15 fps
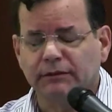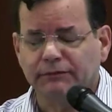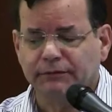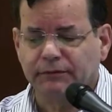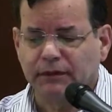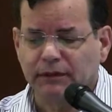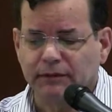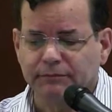
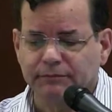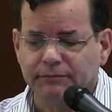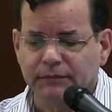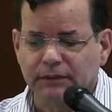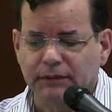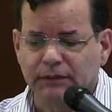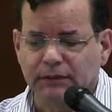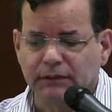From
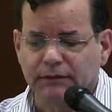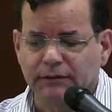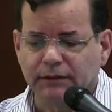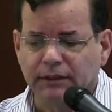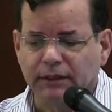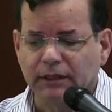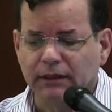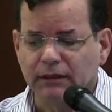
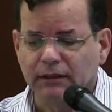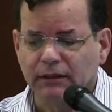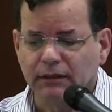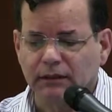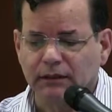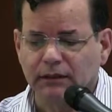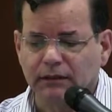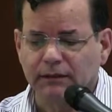
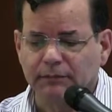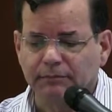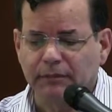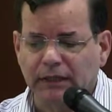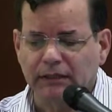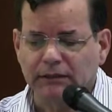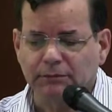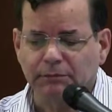the
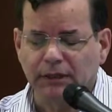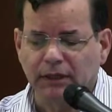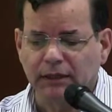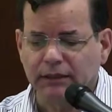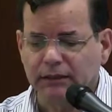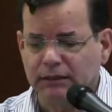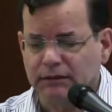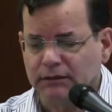Max
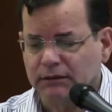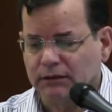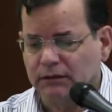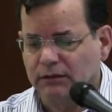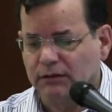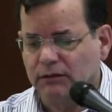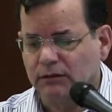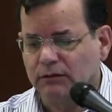Planck
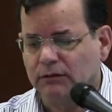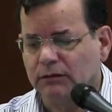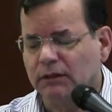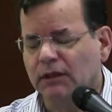Institute,